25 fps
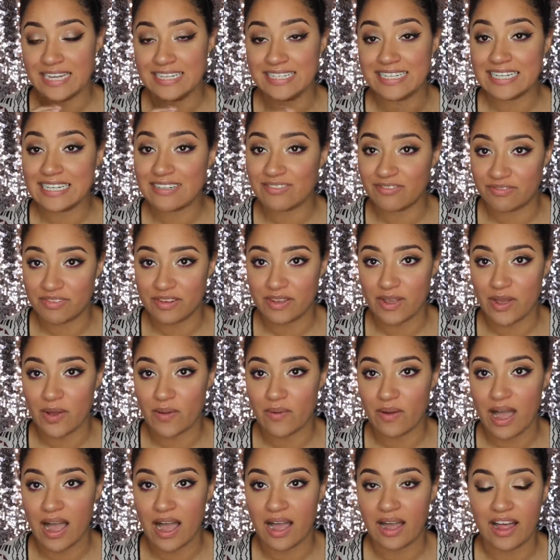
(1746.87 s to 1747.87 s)
Didn't feel
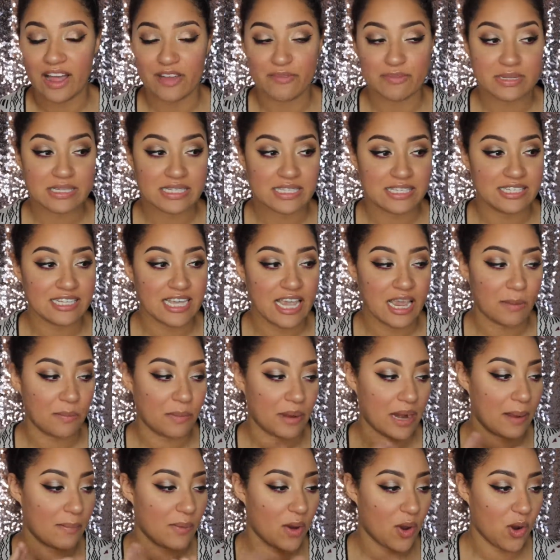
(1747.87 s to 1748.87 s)
well. I've been sick,
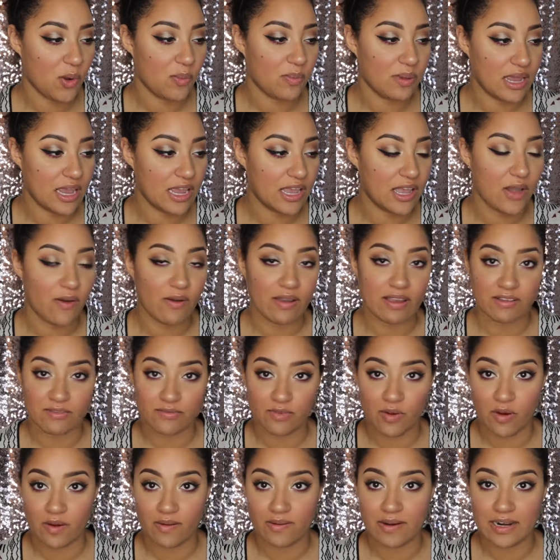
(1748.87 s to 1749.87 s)
but I'm hoping going
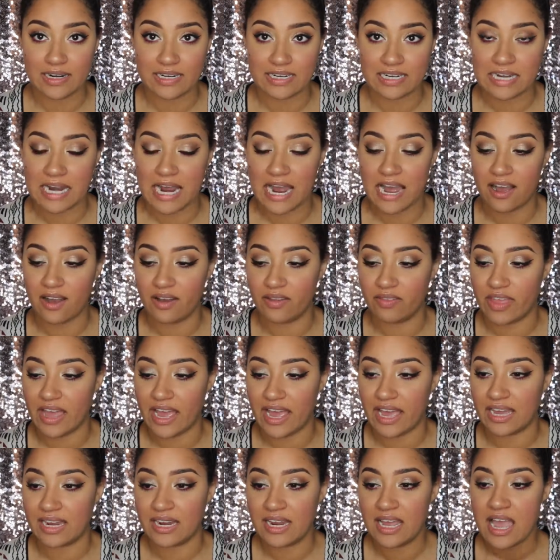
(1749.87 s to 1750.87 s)
forward now
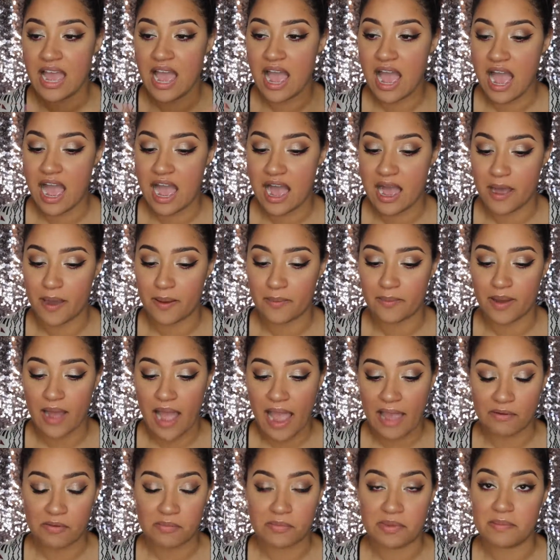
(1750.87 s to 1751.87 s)
that
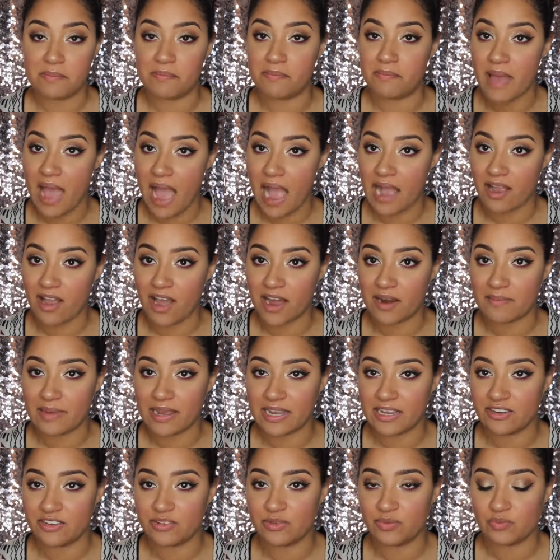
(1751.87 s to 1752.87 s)
I will be back on
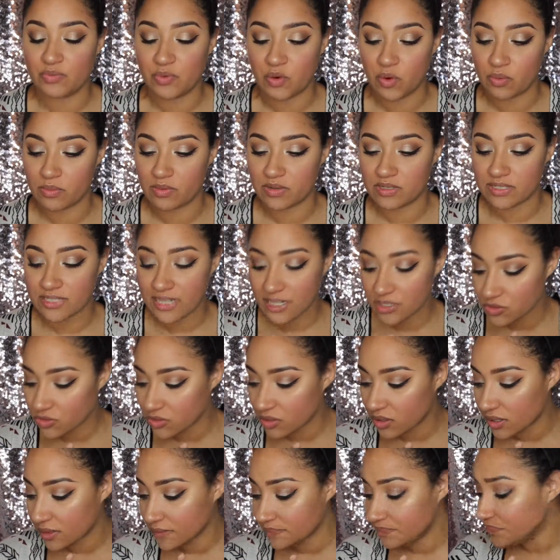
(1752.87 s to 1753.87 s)
my normal
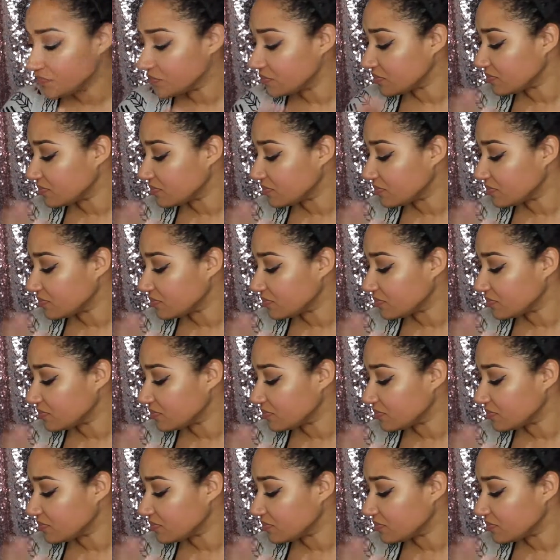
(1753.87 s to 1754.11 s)
schedule.